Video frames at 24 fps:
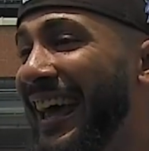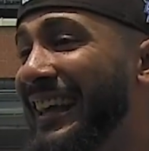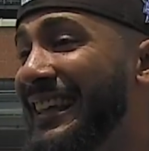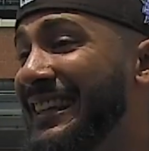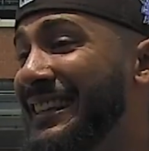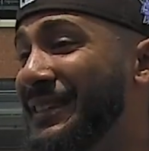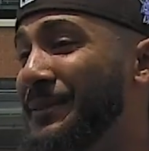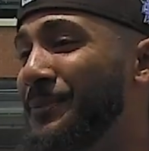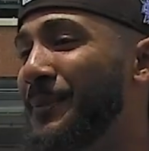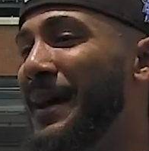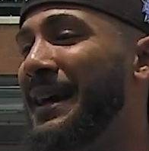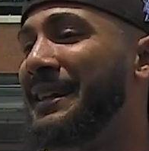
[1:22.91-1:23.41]

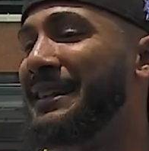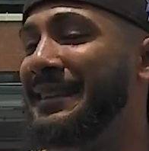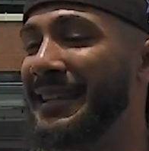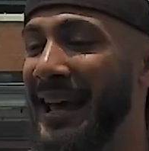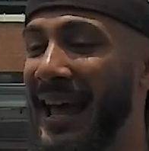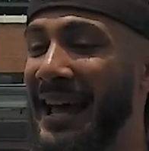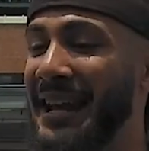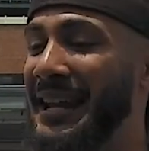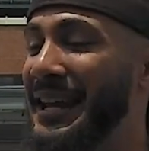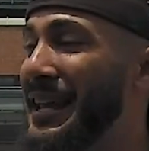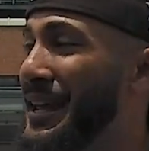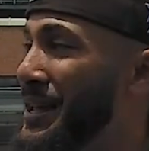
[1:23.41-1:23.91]
and my
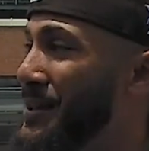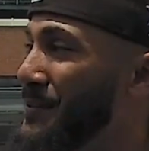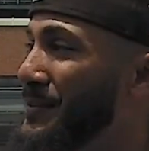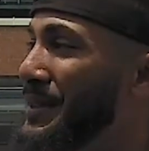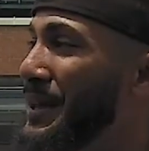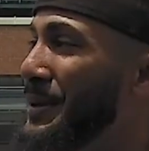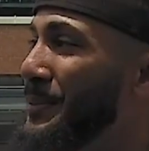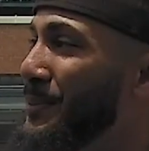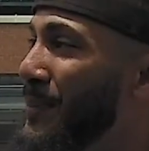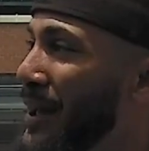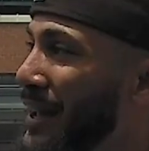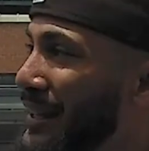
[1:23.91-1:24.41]
dad and him
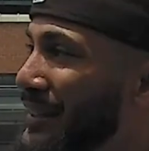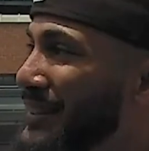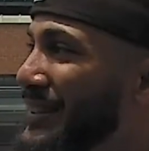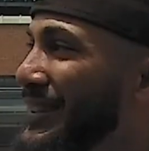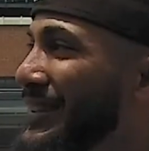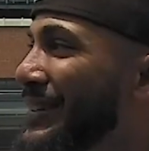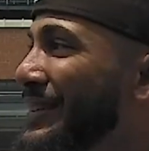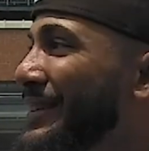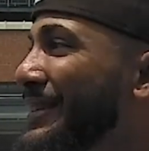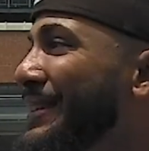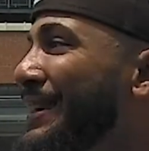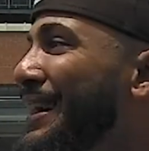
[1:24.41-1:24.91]
they met
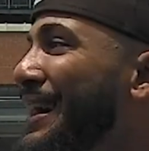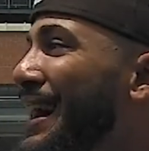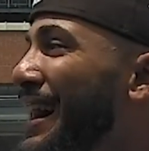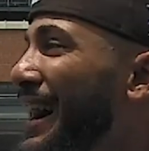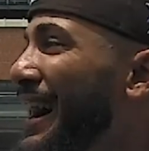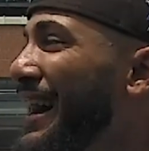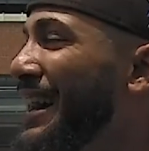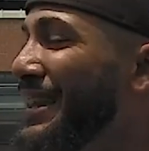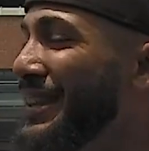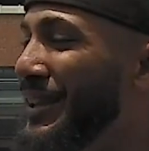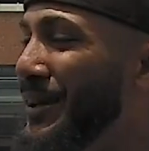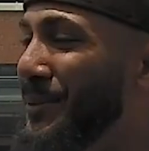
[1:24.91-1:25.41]
too
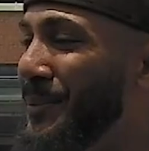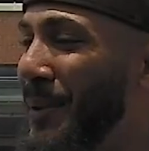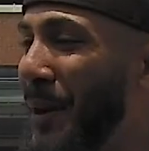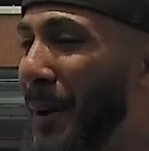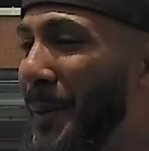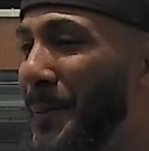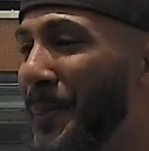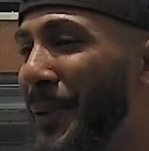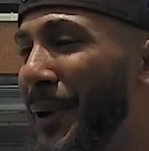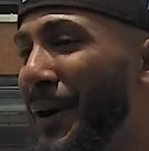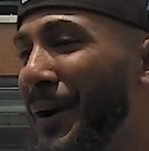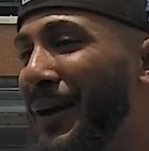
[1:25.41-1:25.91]
in the
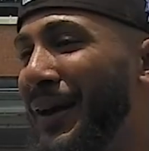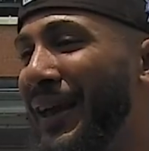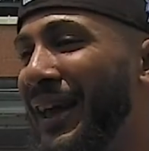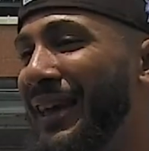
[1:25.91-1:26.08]
ballpark,